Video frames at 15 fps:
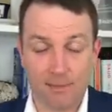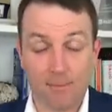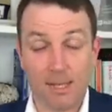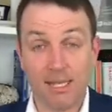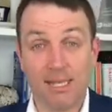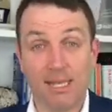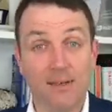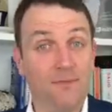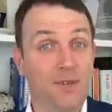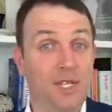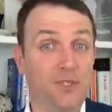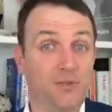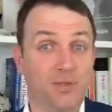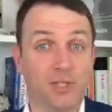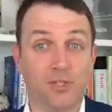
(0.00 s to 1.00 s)
But if
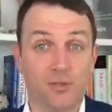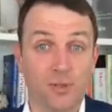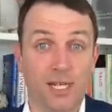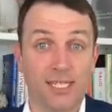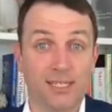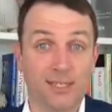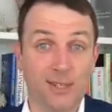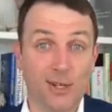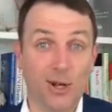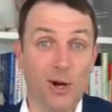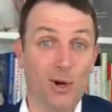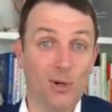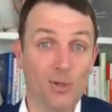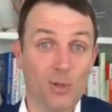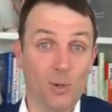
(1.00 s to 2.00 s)
interest rates
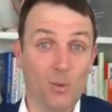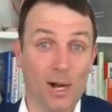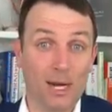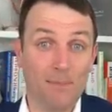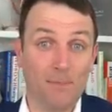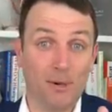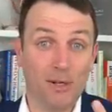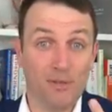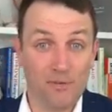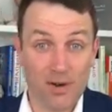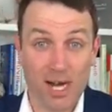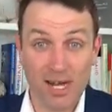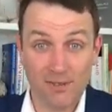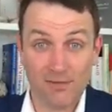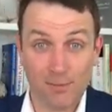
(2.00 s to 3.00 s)
go to one point
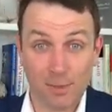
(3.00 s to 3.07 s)
five